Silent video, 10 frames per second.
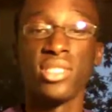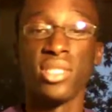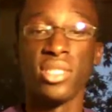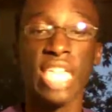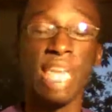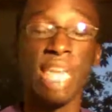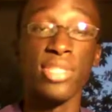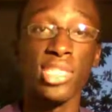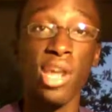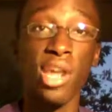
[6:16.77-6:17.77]
game
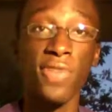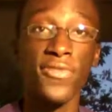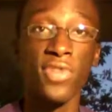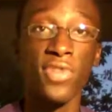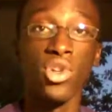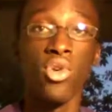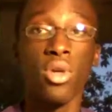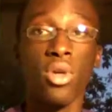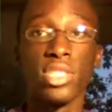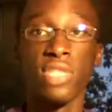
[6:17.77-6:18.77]
itself, or
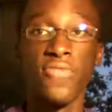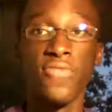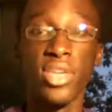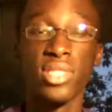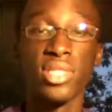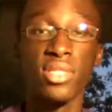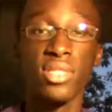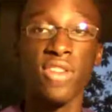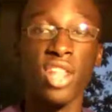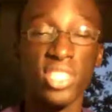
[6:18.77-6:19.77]
onto the Vita
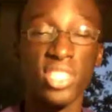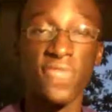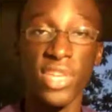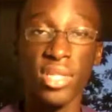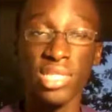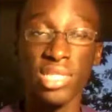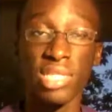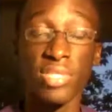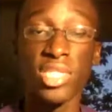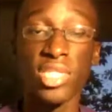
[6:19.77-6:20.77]
system
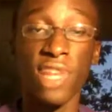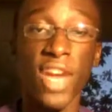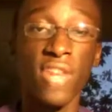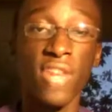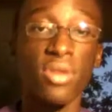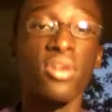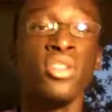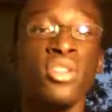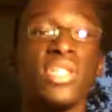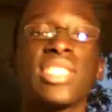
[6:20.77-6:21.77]
itself either. So
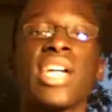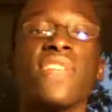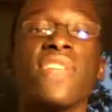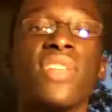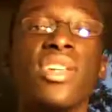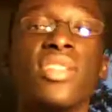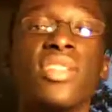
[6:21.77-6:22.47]
that's kind of a